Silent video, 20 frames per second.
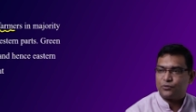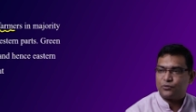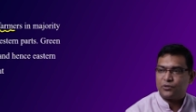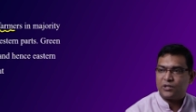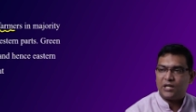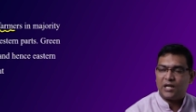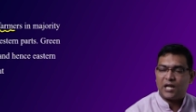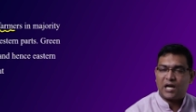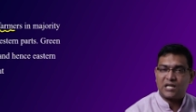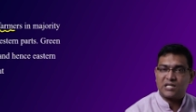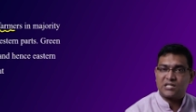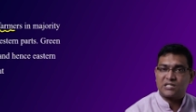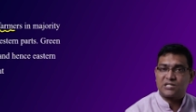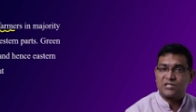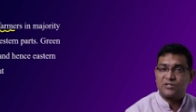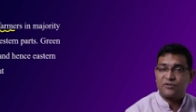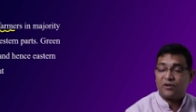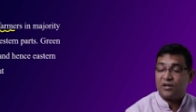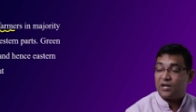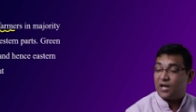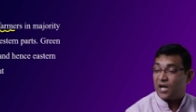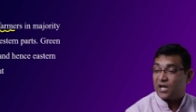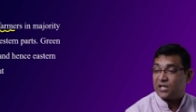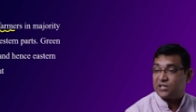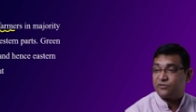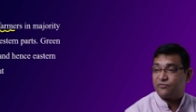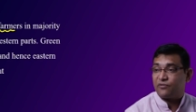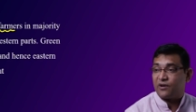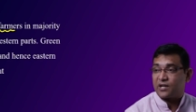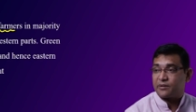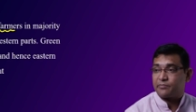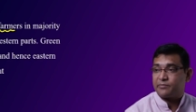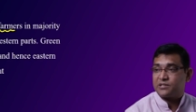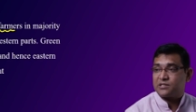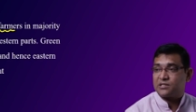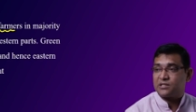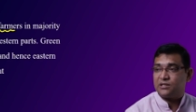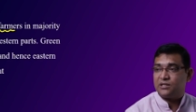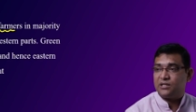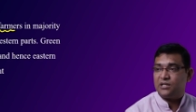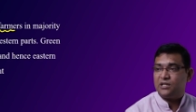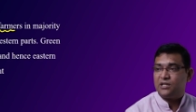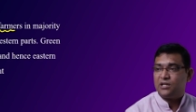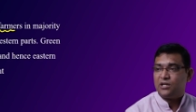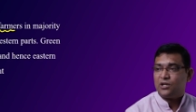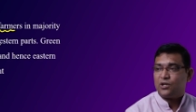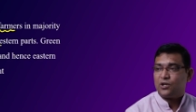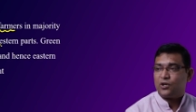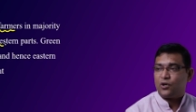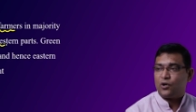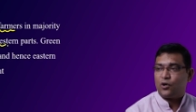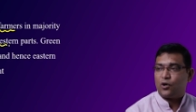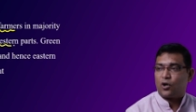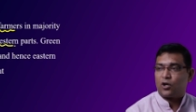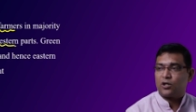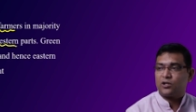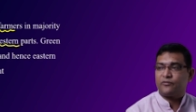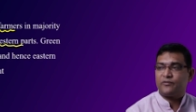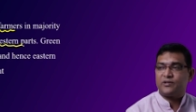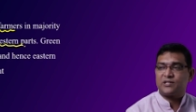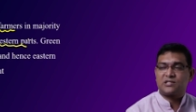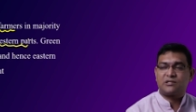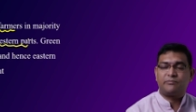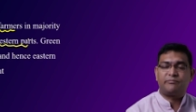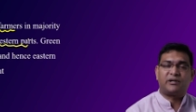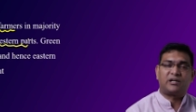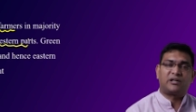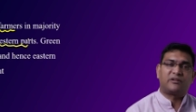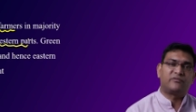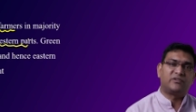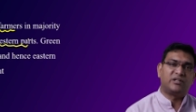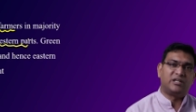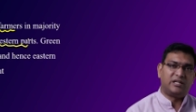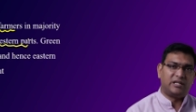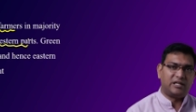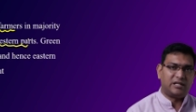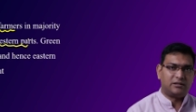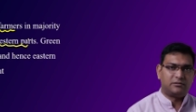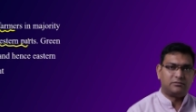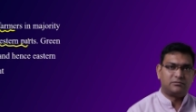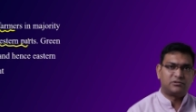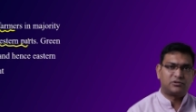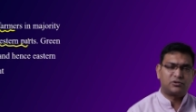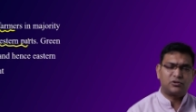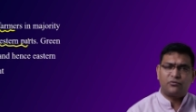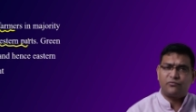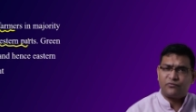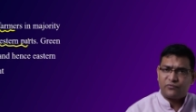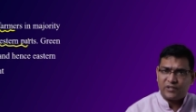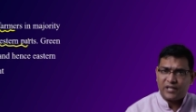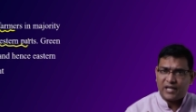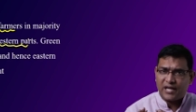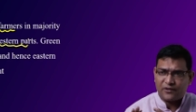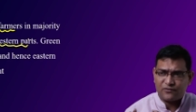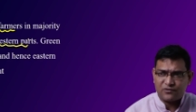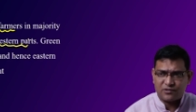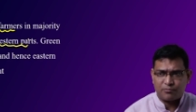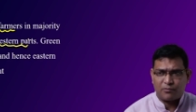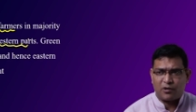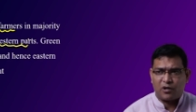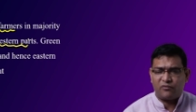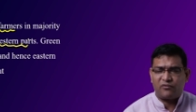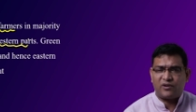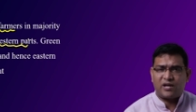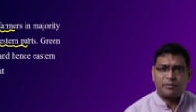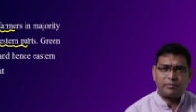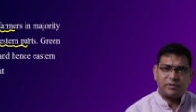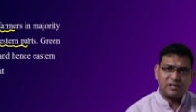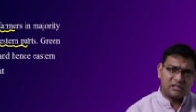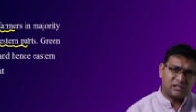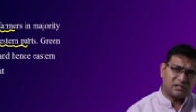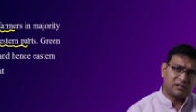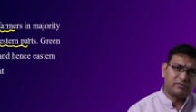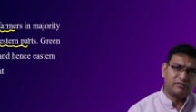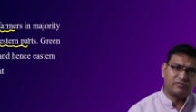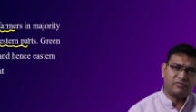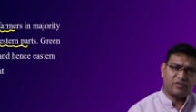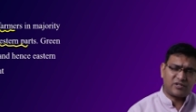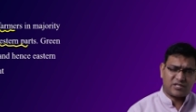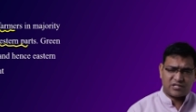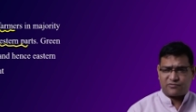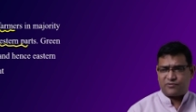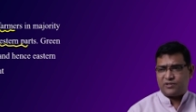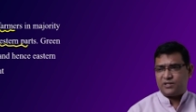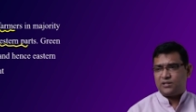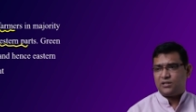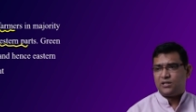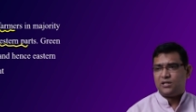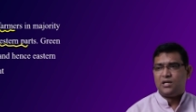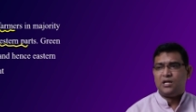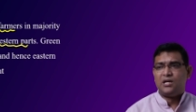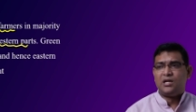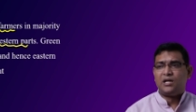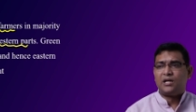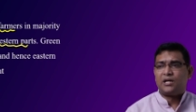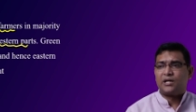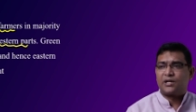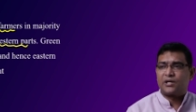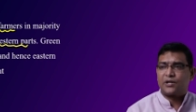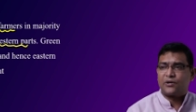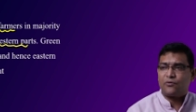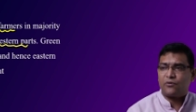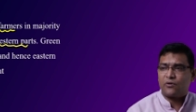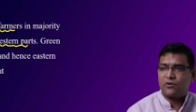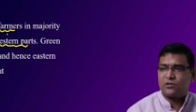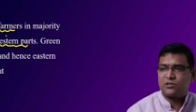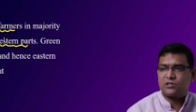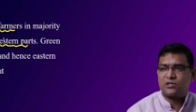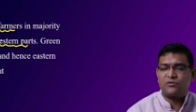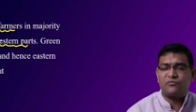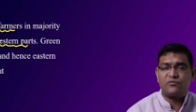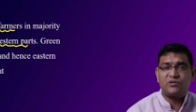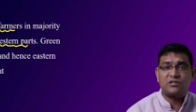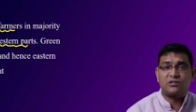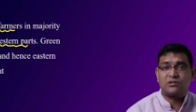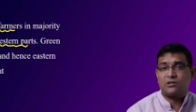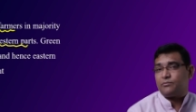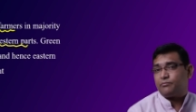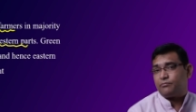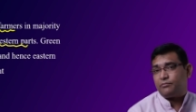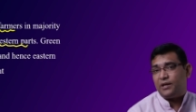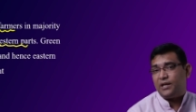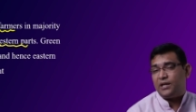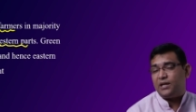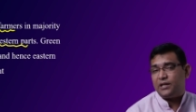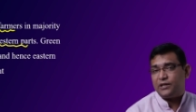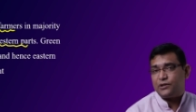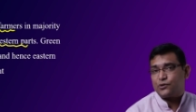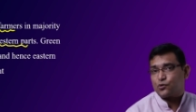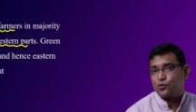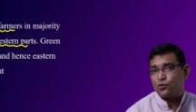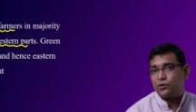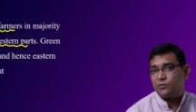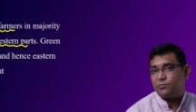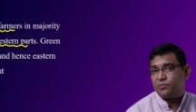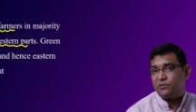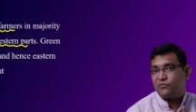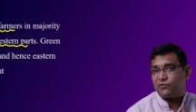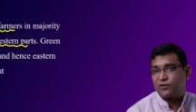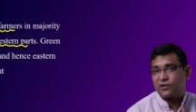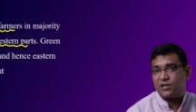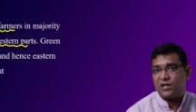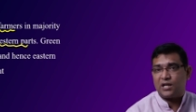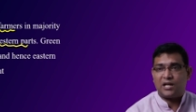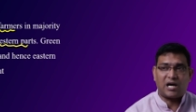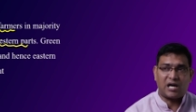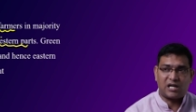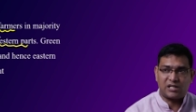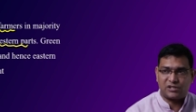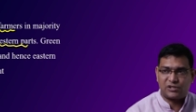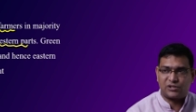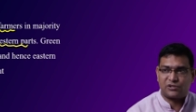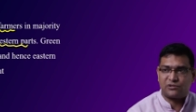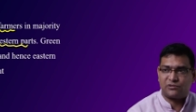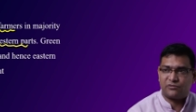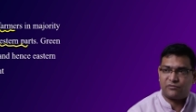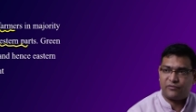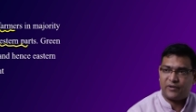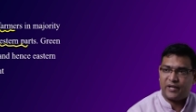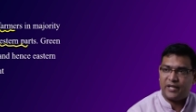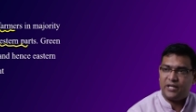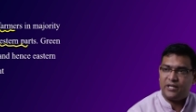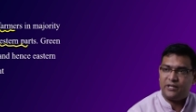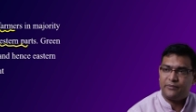to the large farmers in the northwestern part of the India. So they have small farmers. First one, Green Revolution was mainly suitable for the large. Why